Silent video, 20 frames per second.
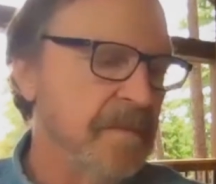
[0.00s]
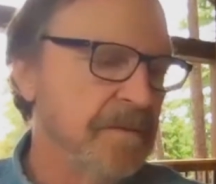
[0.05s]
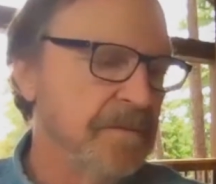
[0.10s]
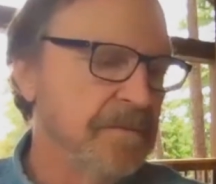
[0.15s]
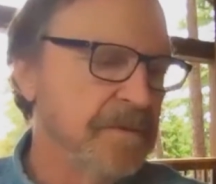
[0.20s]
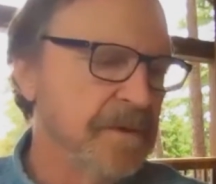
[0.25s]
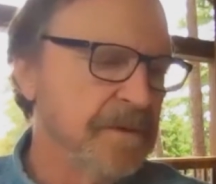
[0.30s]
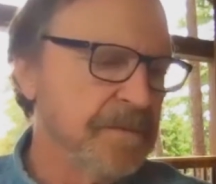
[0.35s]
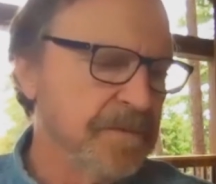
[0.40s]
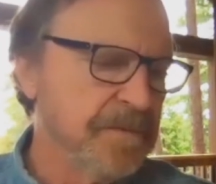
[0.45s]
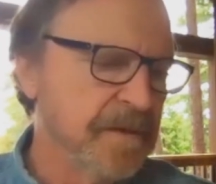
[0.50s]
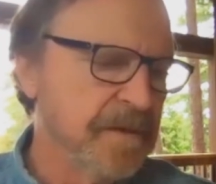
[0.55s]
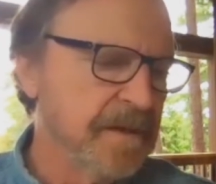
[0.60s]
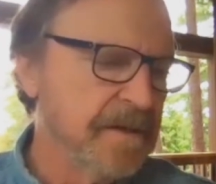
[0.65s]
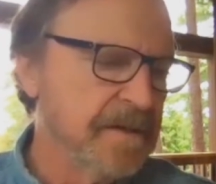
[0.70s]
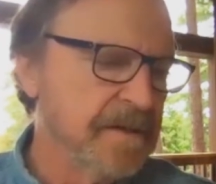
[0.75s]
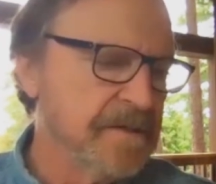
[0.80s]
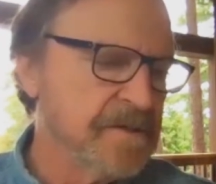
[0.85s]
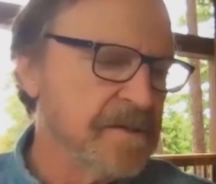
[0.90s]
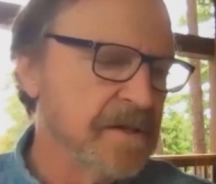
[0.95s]
Fifth
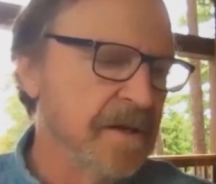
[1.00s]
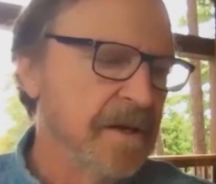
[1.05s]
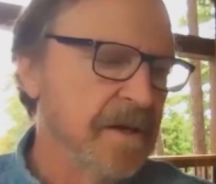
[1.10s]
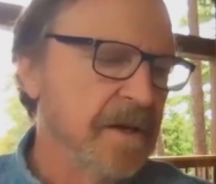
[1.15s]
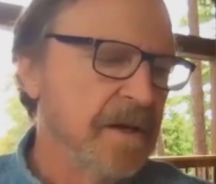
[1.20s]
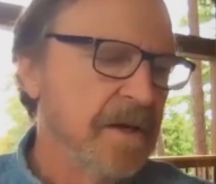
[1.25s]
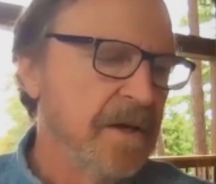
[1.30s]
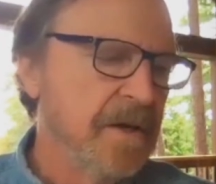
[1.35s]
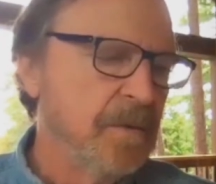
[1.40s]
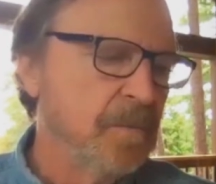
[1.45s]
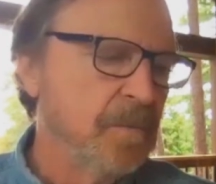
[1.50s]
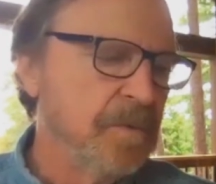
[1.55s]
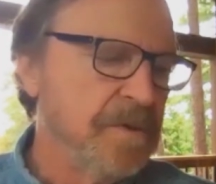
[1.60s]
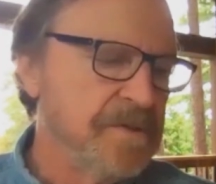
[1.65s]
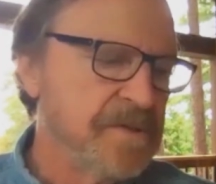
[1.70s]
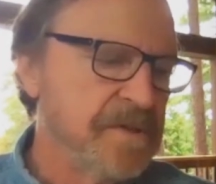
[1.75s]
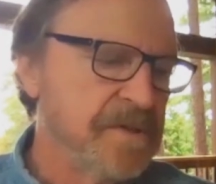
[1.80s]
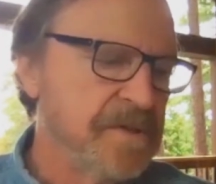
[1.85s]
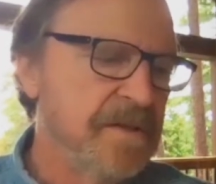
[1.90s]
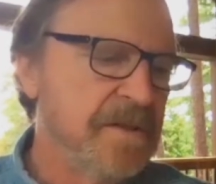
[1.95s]
thing is, we
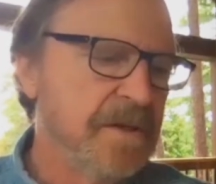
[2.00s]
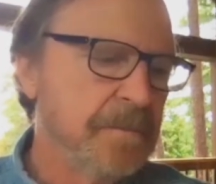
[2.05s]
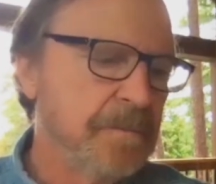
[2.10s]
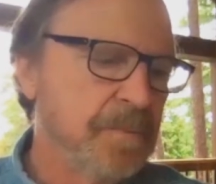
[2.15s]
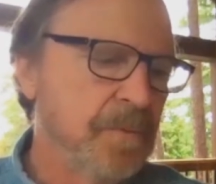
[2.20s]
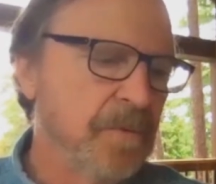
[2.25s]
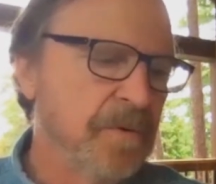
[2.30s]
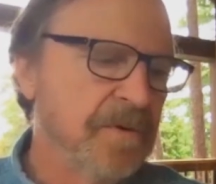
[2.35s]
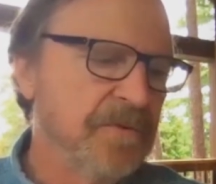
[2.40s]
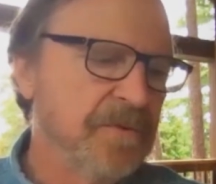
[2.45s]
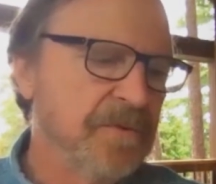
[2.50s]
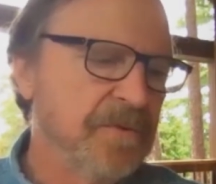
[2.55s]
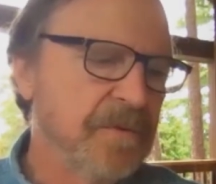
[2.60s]
see the importance of